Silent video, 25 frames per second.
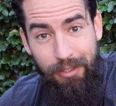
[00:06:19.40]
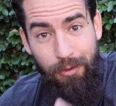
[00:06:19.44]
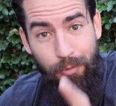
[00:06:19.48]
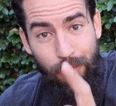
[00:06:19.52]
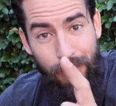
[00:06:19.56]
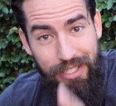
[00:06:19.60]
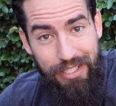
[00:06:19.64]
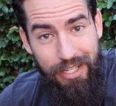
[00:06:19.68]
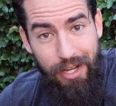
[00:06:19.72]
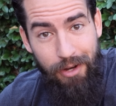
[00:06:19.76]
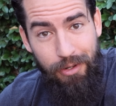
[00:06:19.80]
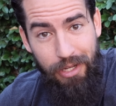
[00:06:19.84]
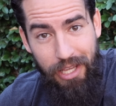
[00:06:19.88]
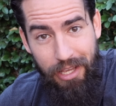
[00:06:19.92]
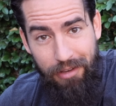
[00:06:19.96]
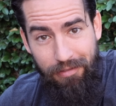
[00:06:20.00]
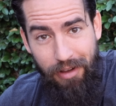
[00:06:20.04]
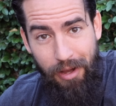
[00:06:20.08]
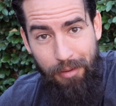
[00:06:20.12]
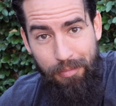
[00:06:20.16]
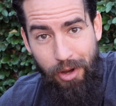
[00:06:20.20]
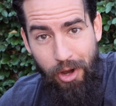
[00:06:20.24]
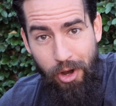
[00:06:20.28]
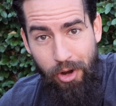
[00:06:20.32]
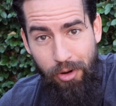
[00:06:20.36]
we don't give
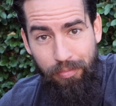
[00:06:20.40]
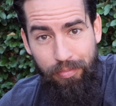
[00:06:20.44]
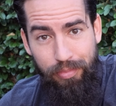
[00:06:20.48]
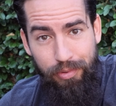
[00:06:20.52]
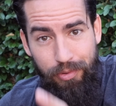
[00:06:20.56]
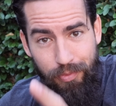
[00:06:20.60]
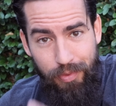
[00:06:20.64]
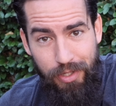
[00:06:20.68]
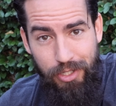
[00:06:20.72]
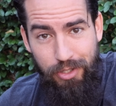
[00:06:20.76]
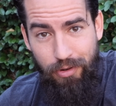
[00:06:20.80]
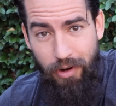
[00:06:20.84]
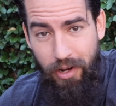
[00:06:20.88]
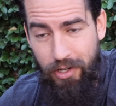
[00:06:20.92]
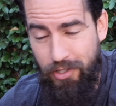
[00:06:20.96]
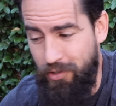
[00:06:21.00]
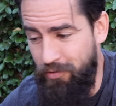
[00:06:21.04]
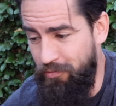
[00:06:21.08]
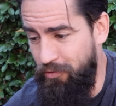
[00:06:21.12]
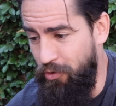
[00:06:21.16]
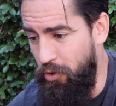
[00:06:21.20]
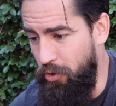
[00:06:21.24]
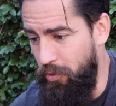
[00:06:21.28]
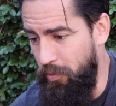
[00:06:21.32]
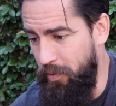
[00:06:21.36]
up hope. We trudge
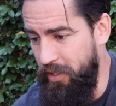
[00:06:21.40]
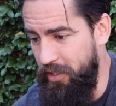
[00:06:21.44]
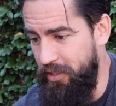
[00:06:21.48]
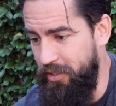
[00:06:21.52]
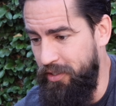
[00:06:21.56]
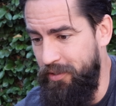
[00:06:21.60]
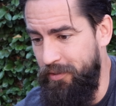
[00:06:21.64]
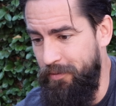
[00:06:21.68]
forward